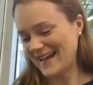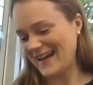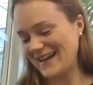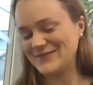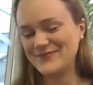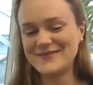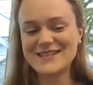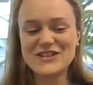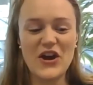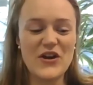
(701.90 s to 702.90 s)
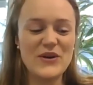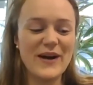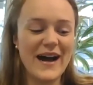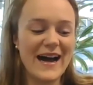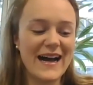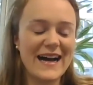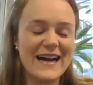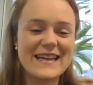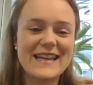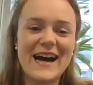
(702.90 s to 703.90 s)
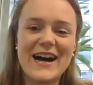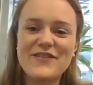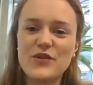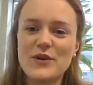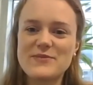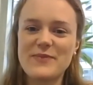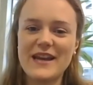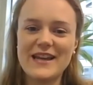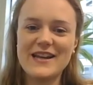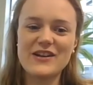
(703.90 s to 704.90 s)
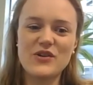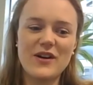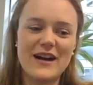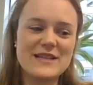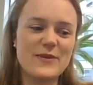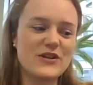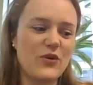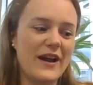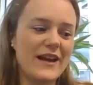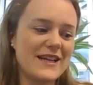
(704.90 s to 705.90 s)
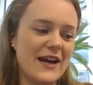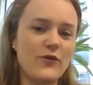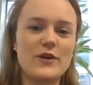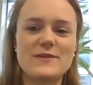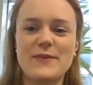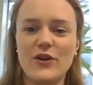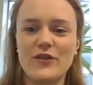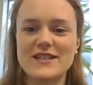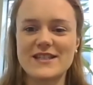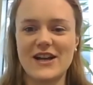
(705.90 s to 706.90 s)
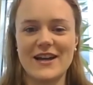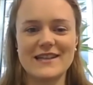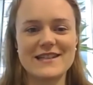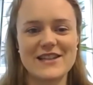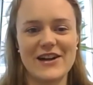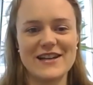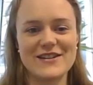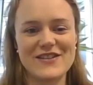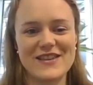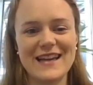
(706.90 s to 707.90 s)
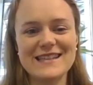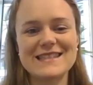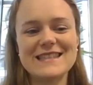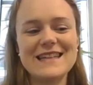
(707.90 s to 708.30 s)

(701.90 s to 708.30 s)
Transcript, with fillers: um, so uh, yeah, I've always been, I suppose, quite. I've always been on the science side of things.